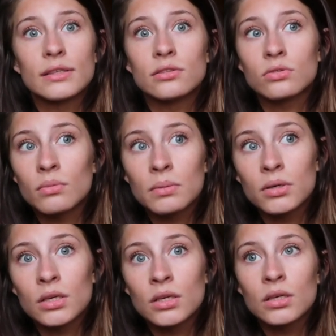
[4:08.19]
he stole my
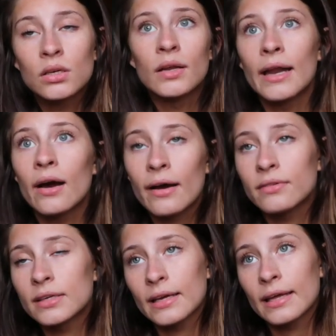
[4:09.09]
money and now I
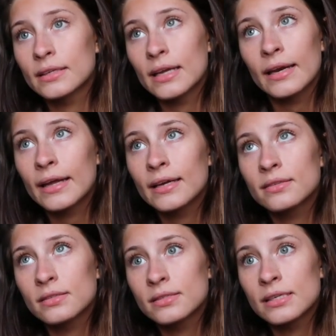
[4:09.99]
have to take like 10
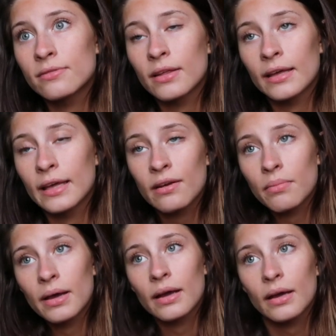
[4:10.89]
days to see if they can get it
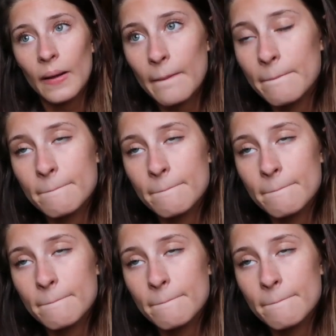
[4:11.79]
back.